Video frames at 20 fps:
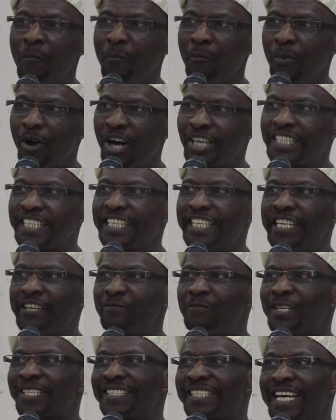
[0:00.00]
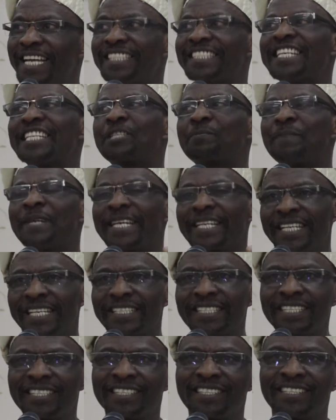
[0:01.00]
But if you take the
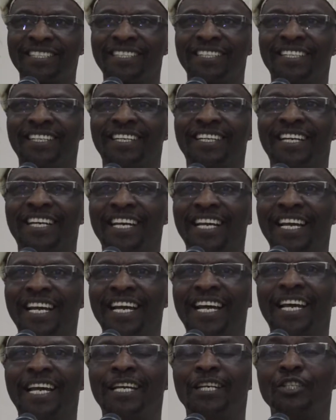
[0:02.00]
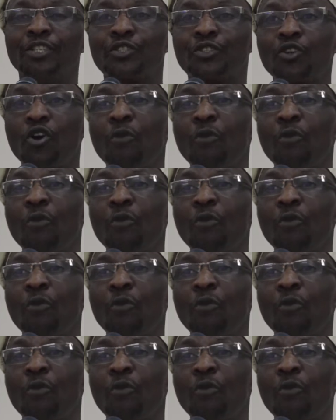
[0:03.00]
spirit to